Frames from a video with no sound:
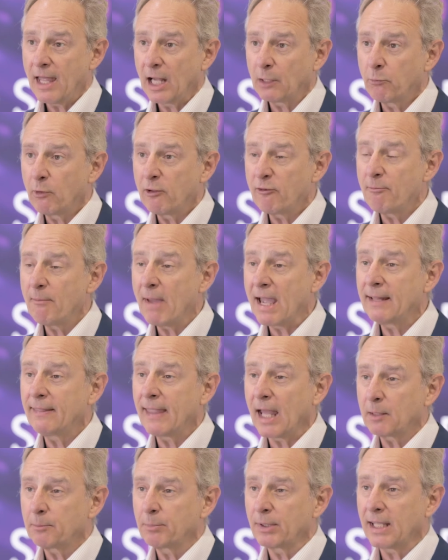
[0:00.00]
that we've made
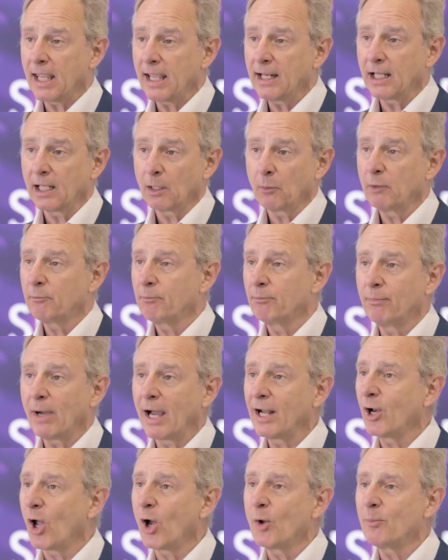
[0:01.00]
that beginning. We
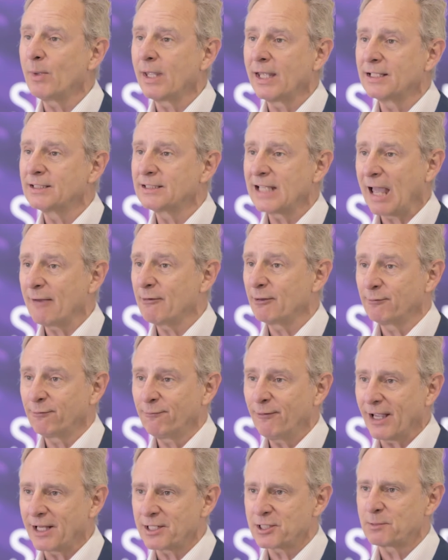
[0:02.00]
by no means have it
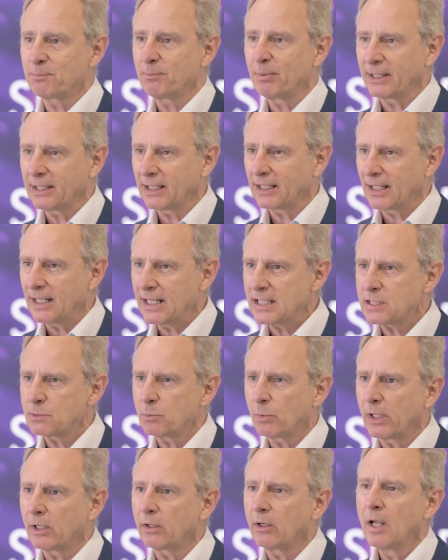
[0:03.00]
fixed, but at
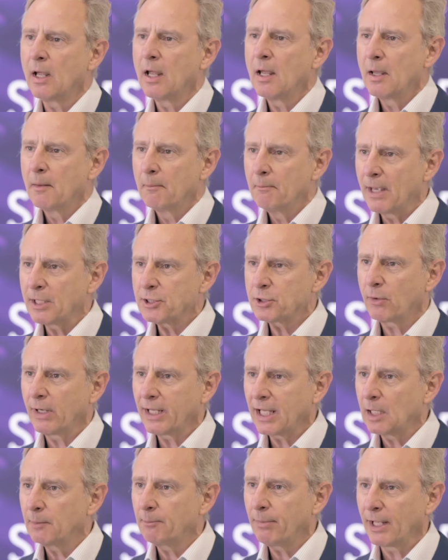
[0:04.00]
least we're
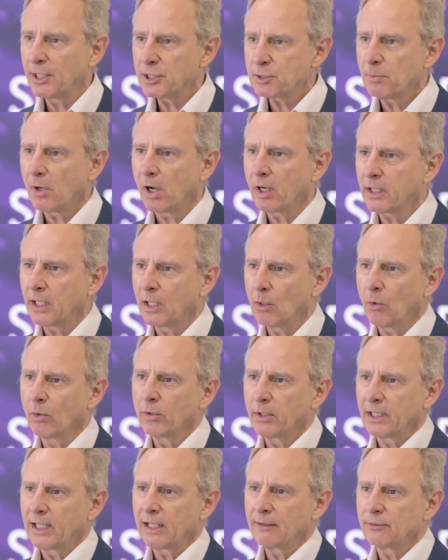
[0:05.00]
measuring and benchmarking
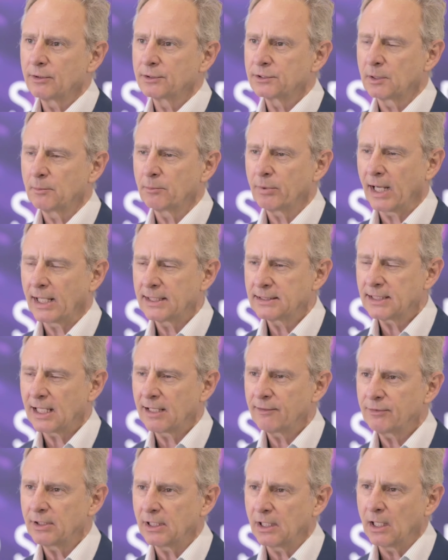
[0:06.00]
all the levels in brand
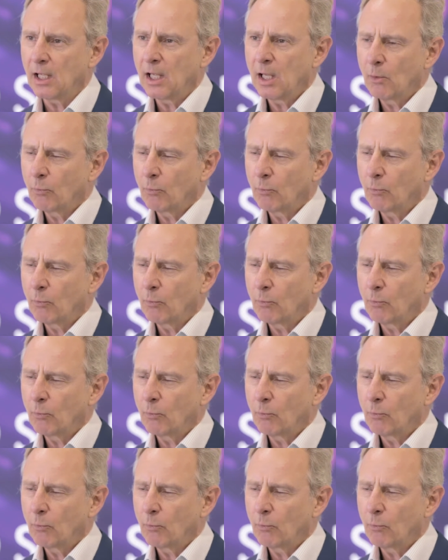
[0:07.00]
safety.